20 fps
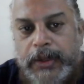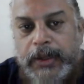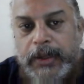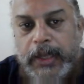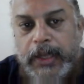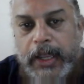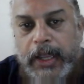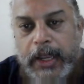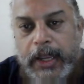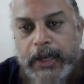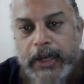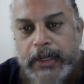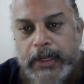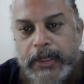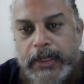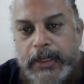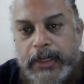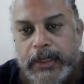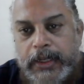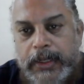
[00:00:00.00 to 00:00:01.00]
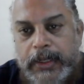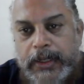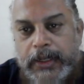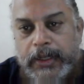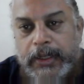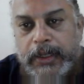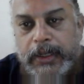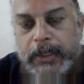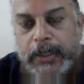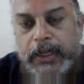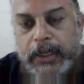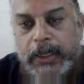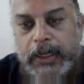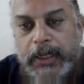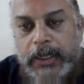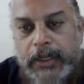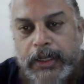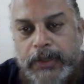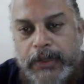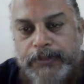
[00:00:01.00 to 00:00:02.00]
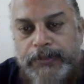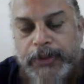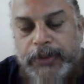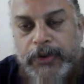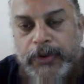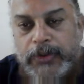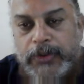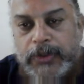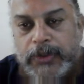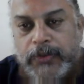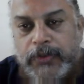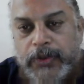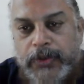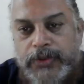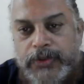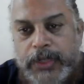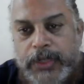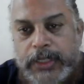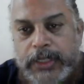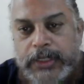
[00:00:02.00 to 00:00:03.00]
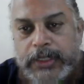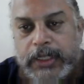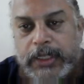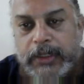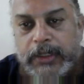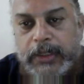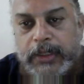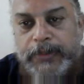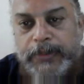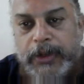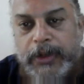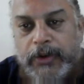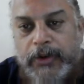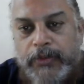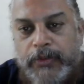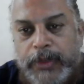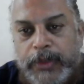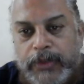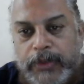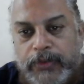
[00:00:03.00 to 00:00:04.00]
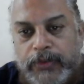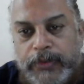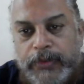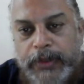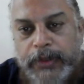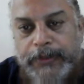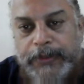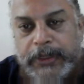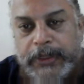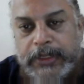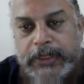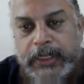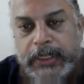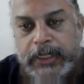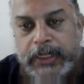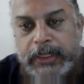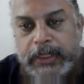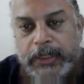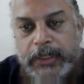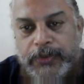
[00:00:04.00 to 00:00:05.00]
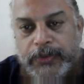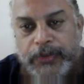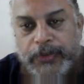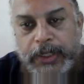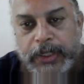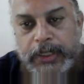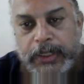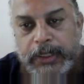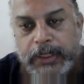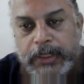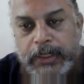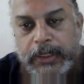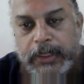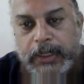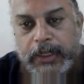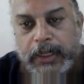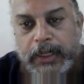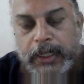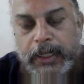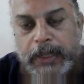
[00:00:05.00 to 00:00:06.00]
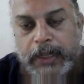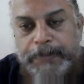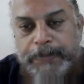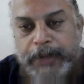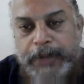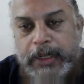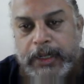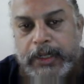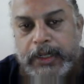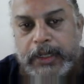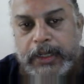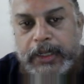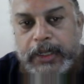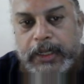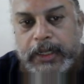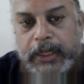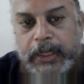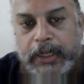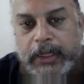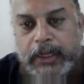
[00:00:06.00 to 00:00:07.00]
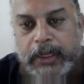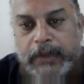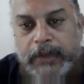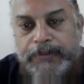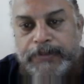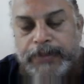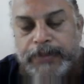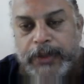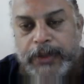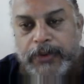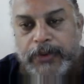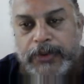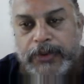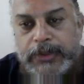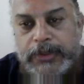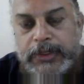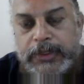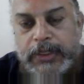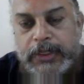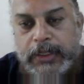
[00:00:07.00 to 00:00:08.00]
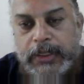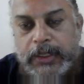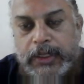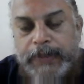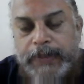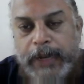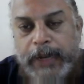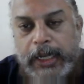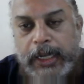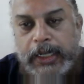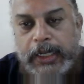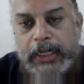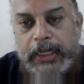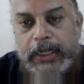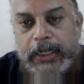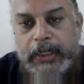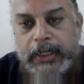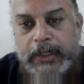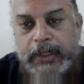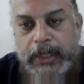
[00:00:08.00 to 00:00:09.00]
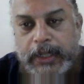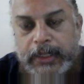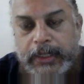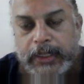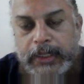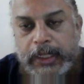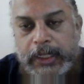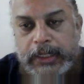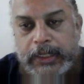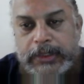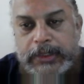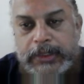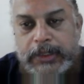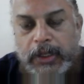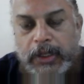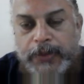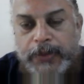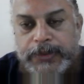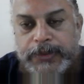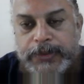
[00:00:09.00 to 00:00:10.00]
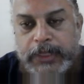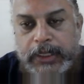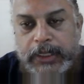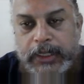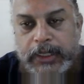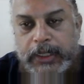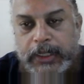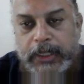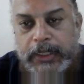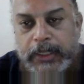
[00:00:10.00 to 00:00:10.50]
and because of conjugation the bilirubin would be present in the urine, but because the bile duct is obstructed,